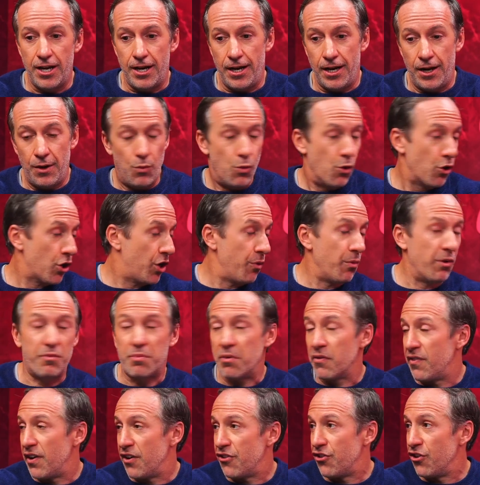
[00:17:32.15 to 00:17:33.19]
Working with
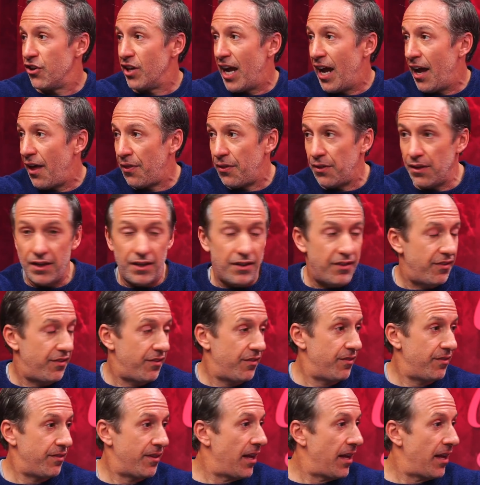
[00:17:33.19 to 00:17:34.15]
professional athletes,